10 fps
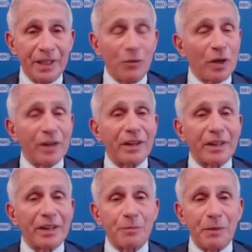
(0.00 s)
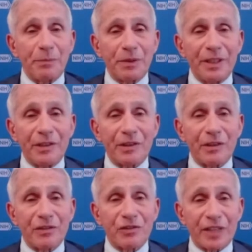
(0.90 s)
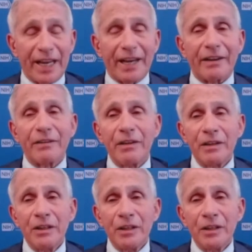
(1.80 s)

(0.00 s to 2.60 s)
And one of the things people need to understand,